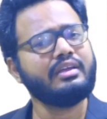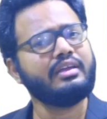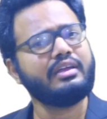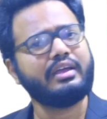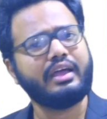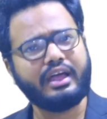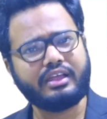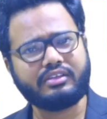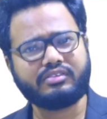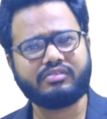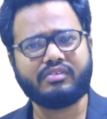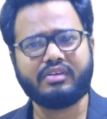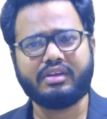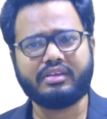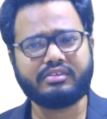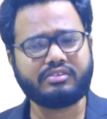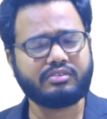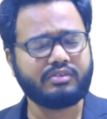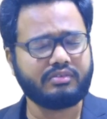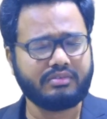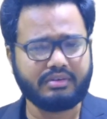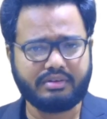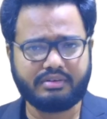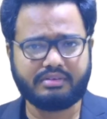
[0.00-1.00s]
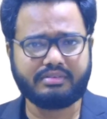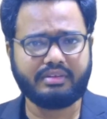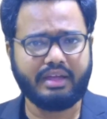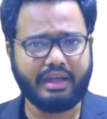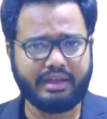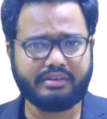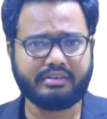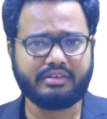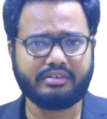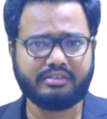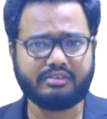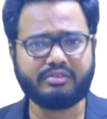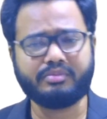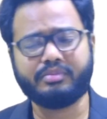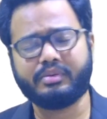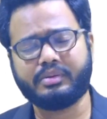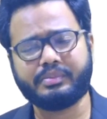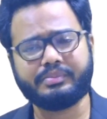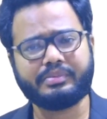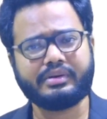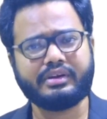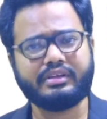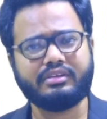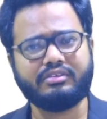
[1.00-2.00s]
as well as towards entrance
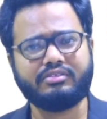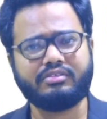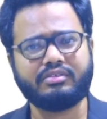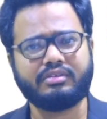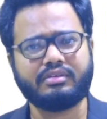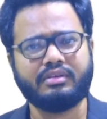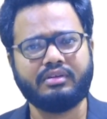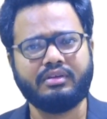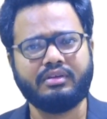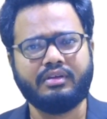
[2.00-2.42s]
preparation.